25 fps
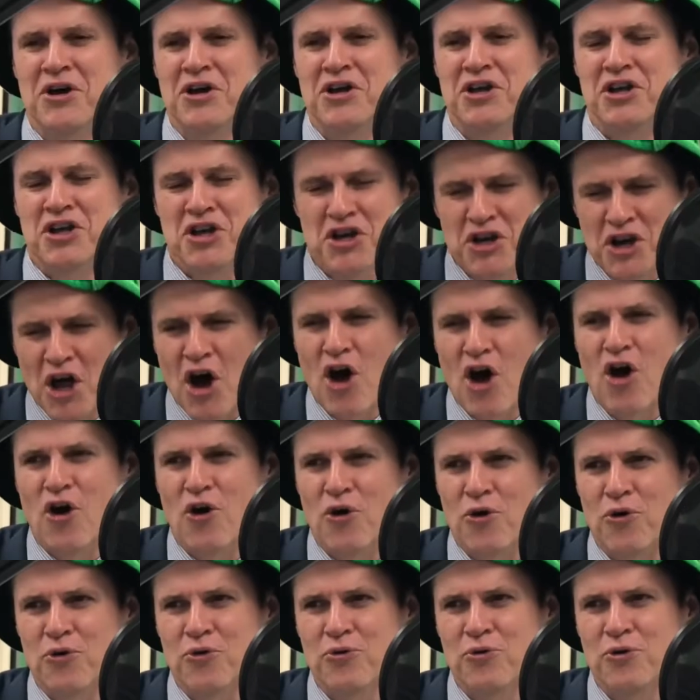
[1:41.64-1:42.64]
you
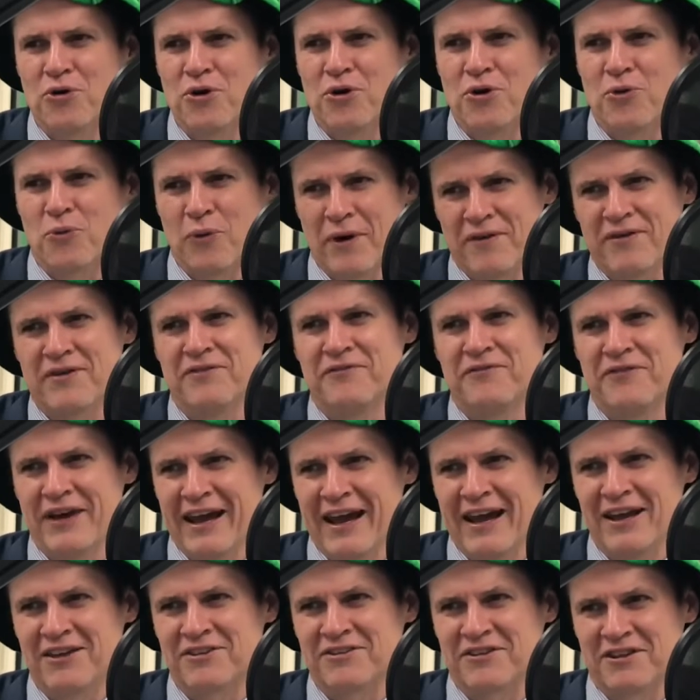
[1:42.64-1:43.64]
know we've
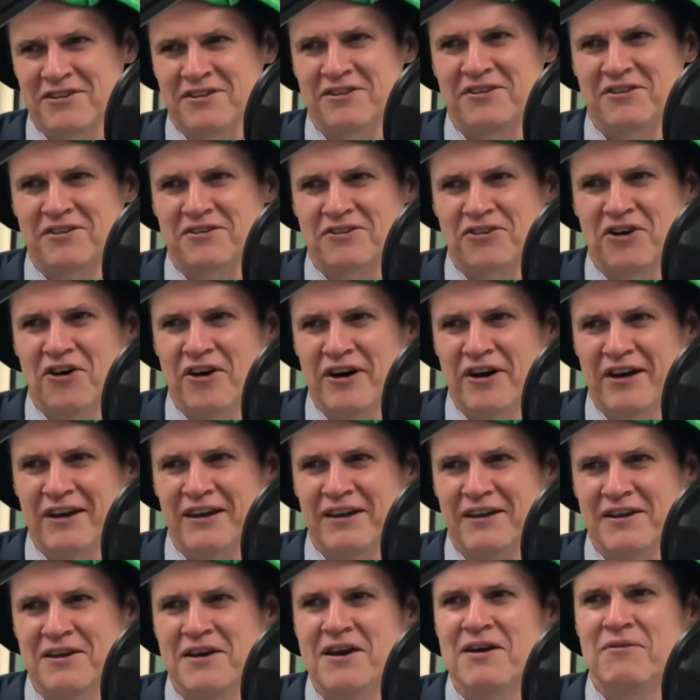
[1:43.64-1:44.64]
advanced as a
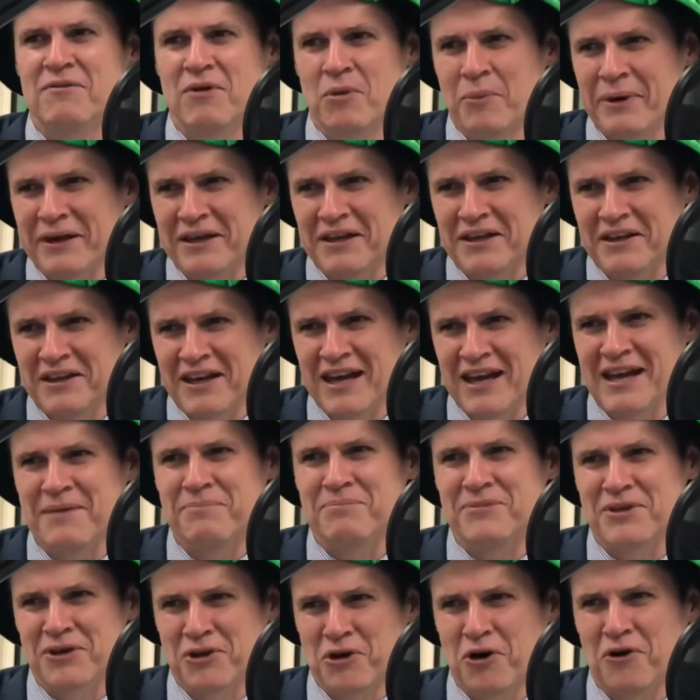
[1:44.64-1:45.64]
society when we can
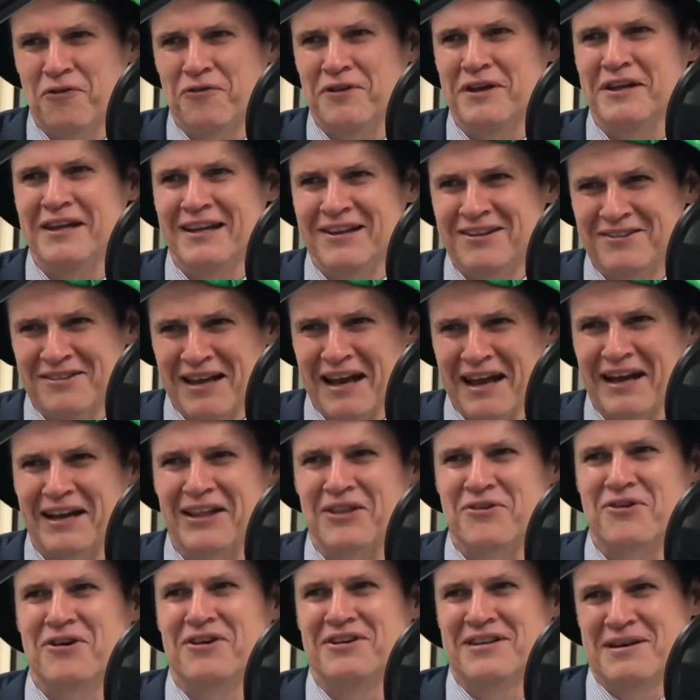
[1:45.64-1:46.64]
keep the coffee at exactly
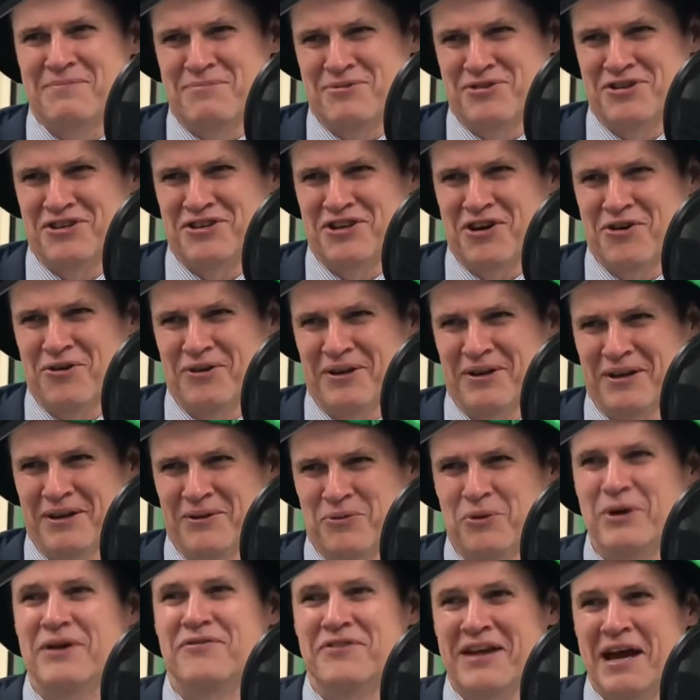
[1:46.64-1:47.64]
the right temperature, Tony.
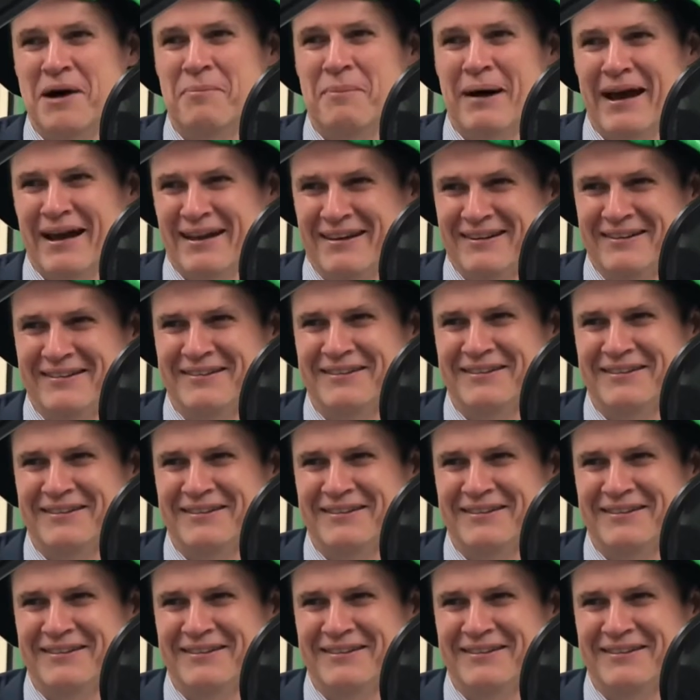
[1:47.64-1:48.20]
We've now made it.